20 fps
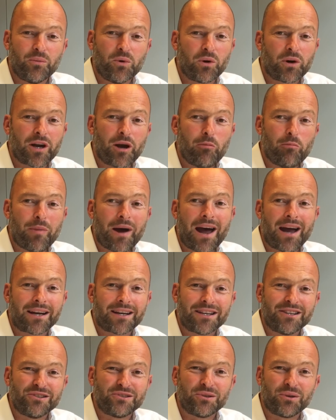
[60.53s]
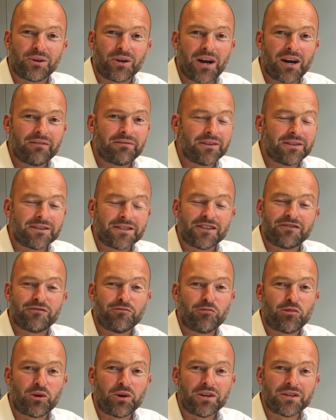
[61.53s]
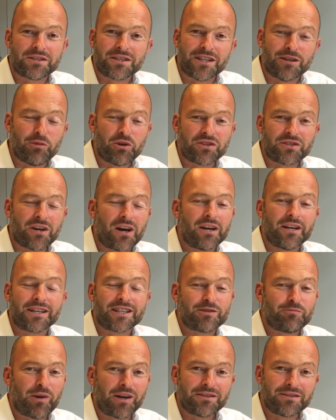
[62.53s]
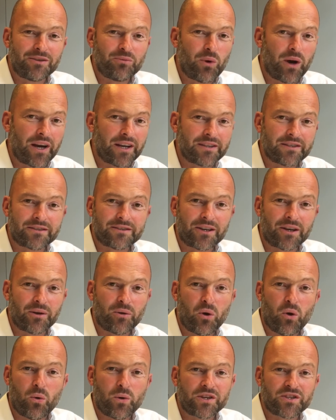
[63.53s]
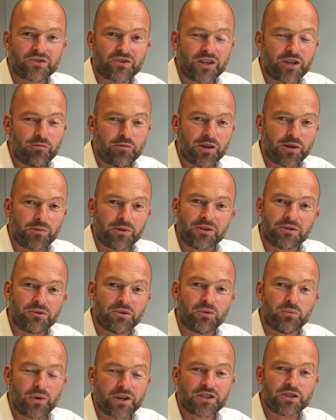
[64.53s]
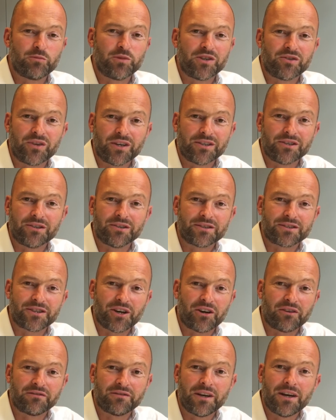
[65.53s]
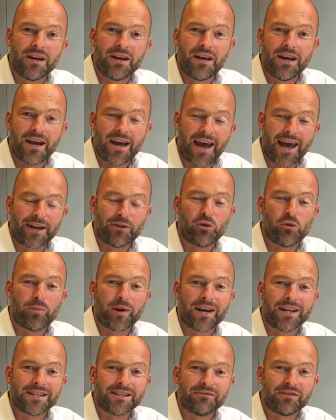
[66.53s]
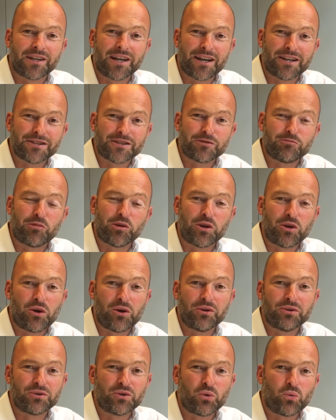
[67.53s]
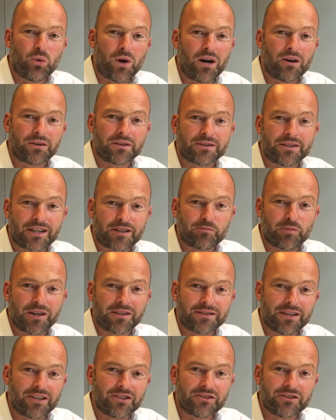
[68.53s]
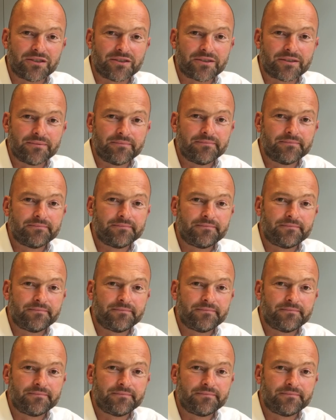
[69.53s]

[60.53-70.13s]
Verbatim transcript: will come back into your life at different points in the most unexpected ways. So always treat people as you'd wish to be treated yourself, and it will pay dividends beyond your wildest expectations.